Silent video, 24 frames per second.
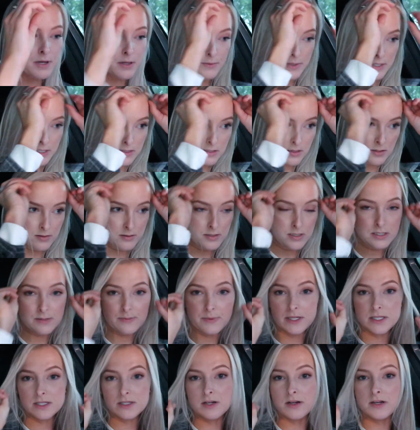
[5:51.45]
Publix closes,
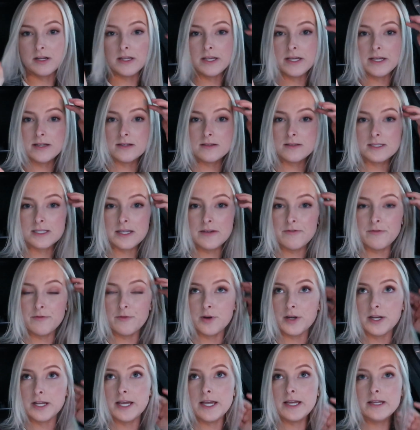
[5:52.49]
but it's already like seven
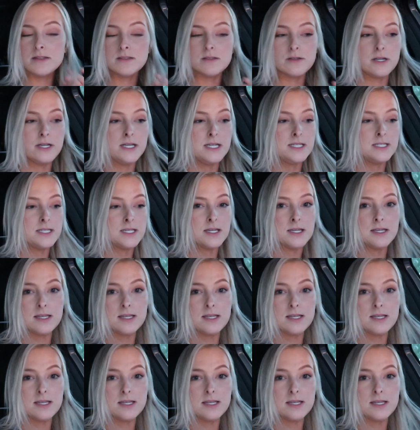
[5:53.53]
forty-eight, so I need to